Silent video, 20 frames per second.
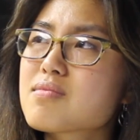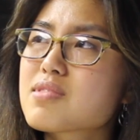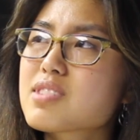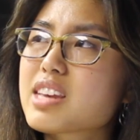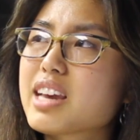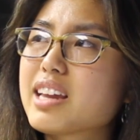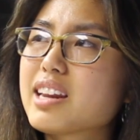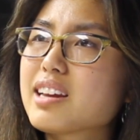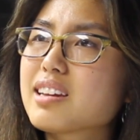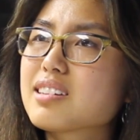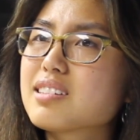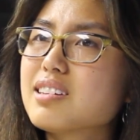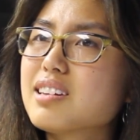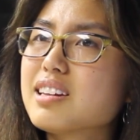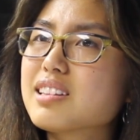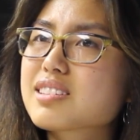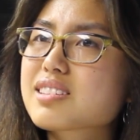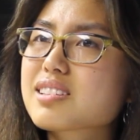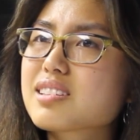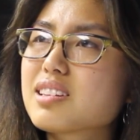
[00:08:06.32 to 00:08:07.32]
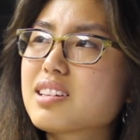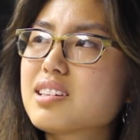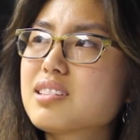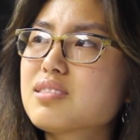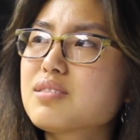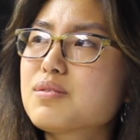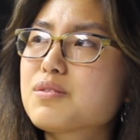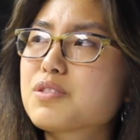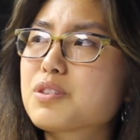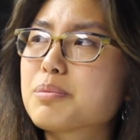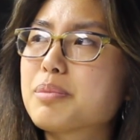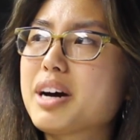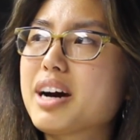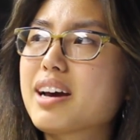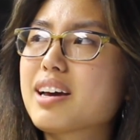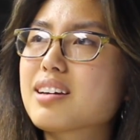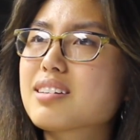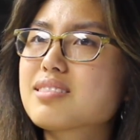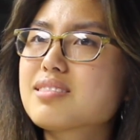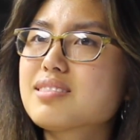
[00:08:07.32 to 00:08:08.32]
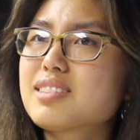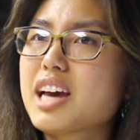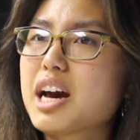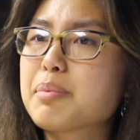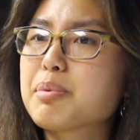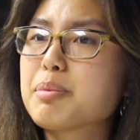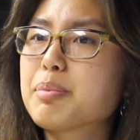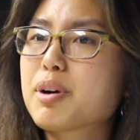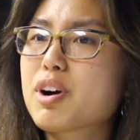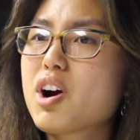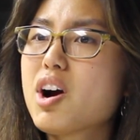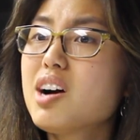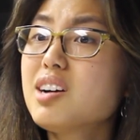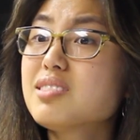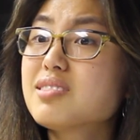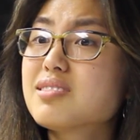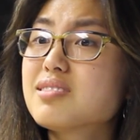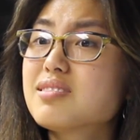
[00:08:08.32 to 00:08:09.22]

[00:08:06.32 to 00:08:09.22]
Getting insulin for my capybara.